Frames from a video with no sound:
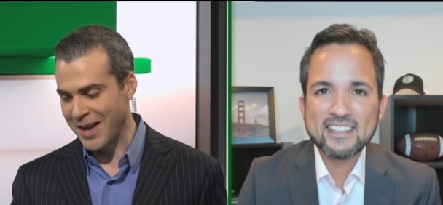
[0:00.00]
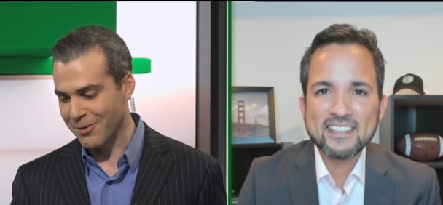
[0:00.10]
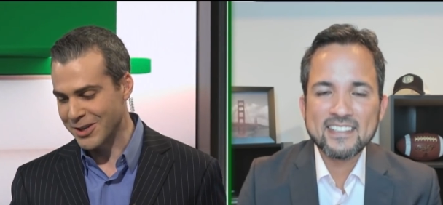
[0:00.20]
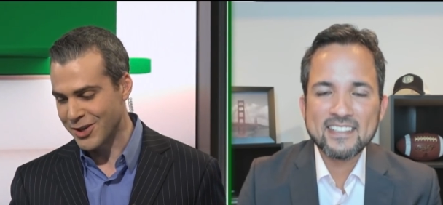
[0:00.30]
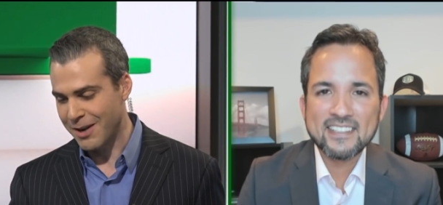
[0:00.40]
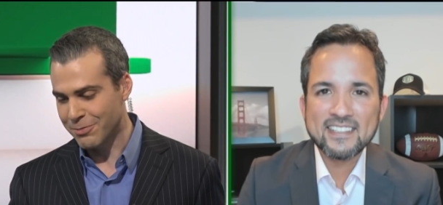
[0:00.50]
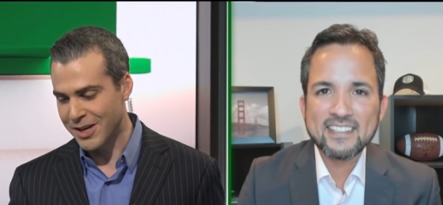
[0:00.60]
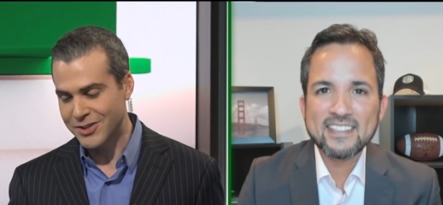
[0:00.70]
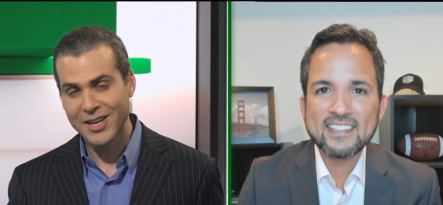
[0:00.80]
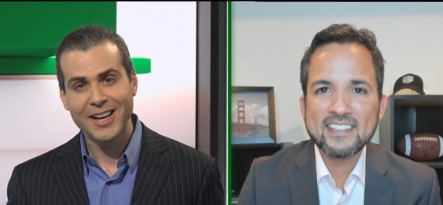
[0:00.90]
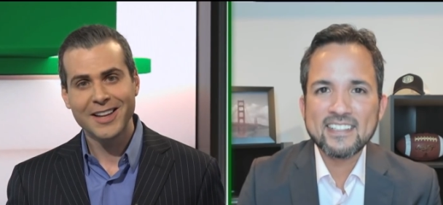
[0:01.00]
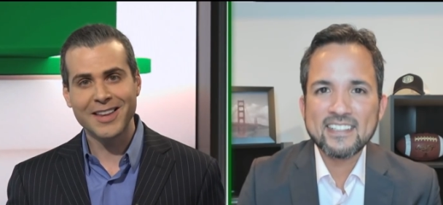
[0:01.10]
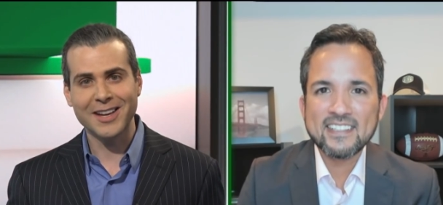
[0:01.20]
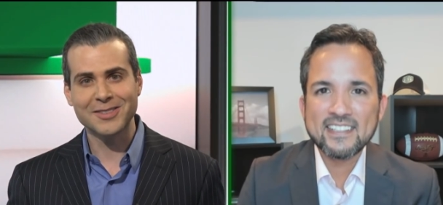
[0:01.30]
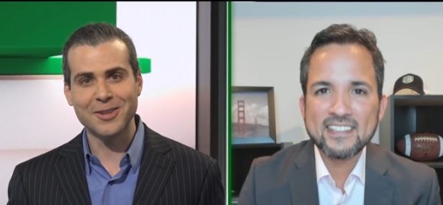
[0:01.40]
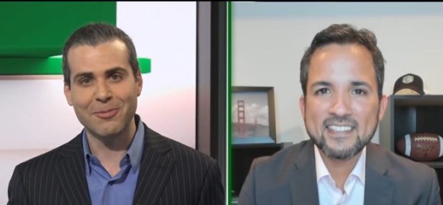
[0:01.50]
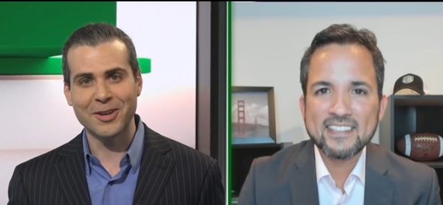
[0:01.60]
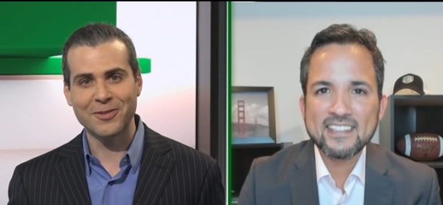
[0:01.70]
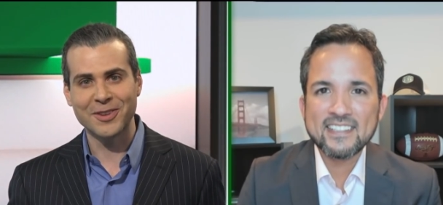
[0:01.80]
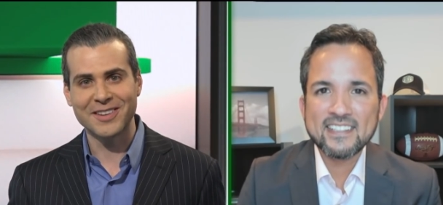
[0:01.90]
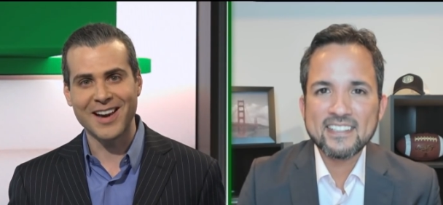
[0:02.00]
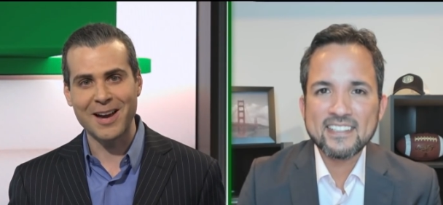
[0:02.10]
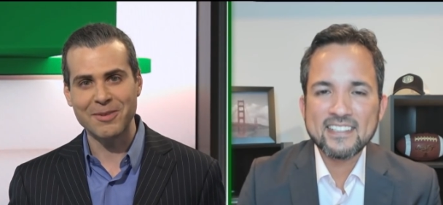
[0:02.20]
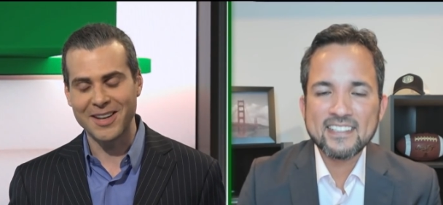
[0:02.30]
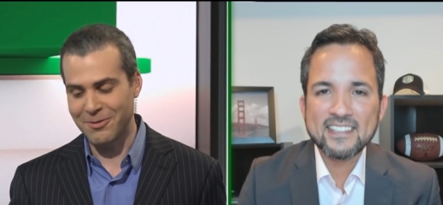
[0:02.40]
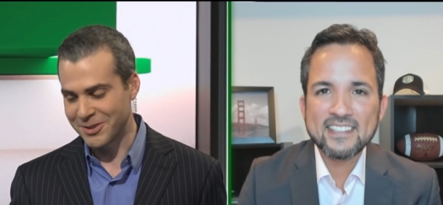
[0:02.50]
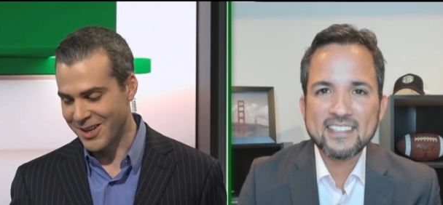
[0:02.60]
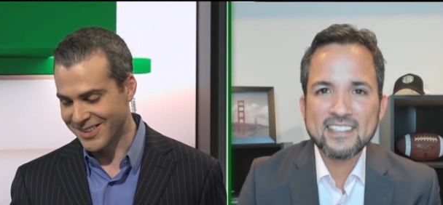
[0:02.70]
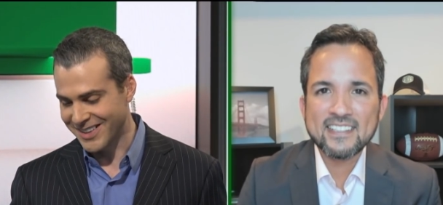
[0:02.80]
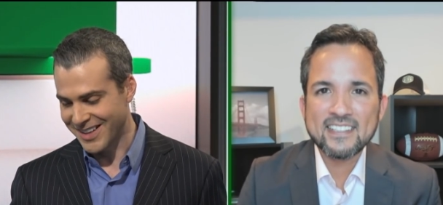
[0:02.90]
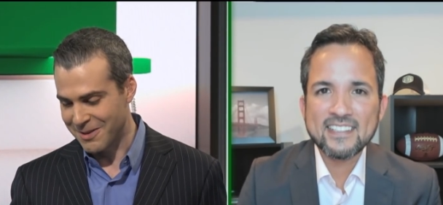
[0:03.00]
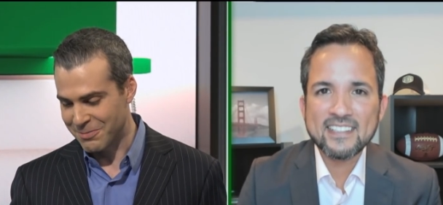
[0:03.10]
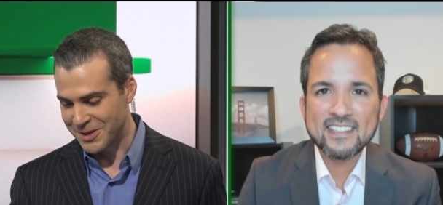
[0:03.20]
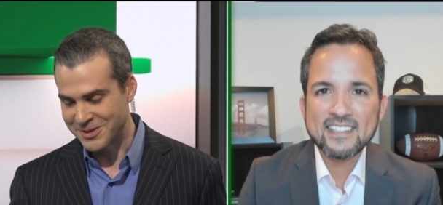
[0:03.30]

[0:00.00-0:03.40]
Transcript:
Speaker 1: Anyway, John Breech, thank you so much for the time, and, and we'll talk to you again pretty